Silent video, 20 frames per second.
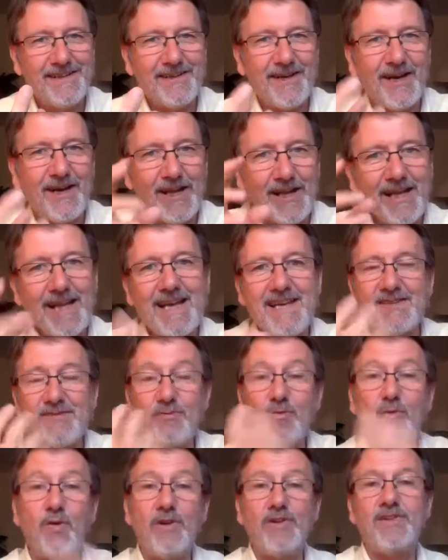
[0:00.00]
a less
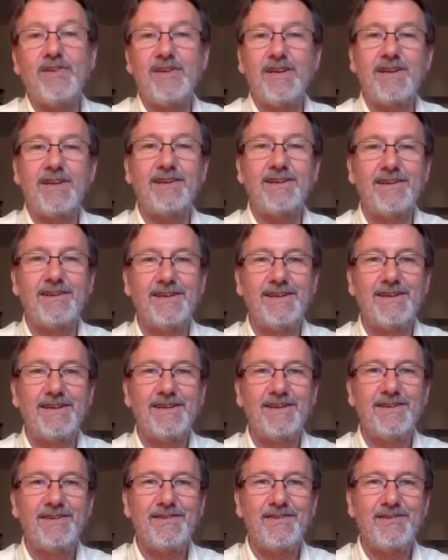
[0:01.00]
wanting
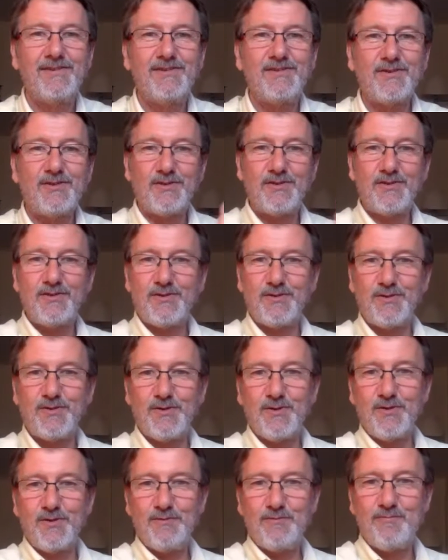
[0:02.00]
to
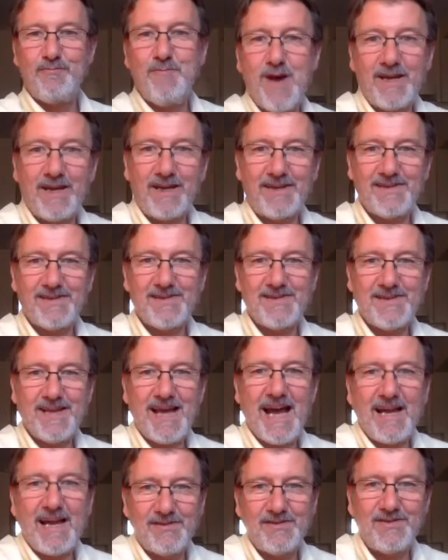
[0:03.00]
control Mike's
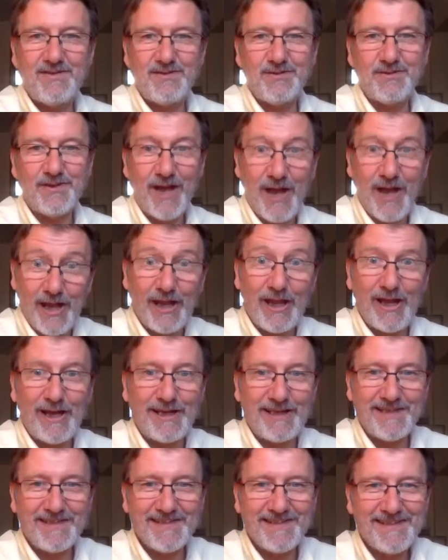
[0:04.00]
attitude
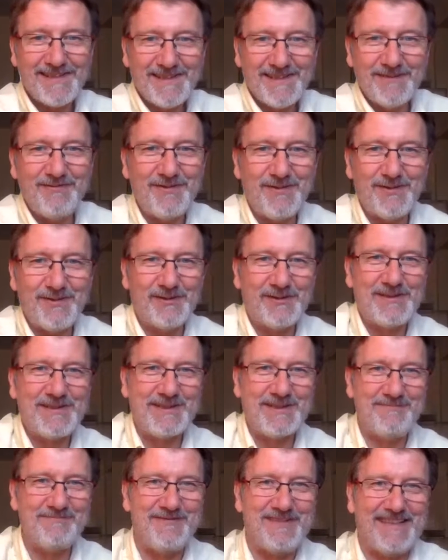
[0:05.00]
light, if you know what
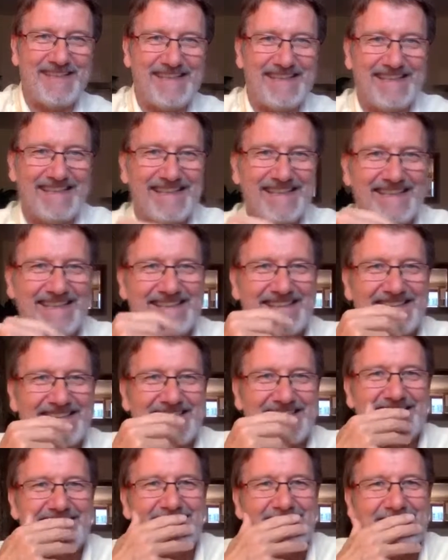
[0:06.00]
I mean.
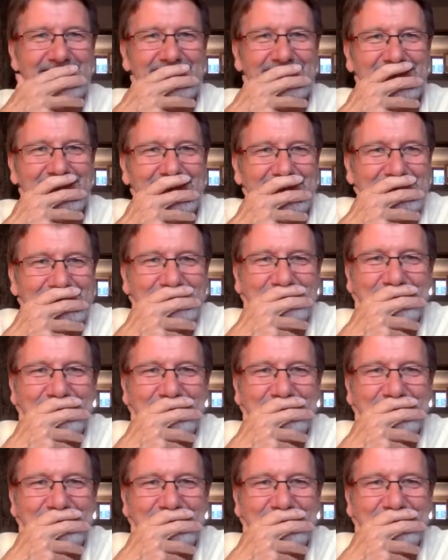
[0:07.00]
Yeah.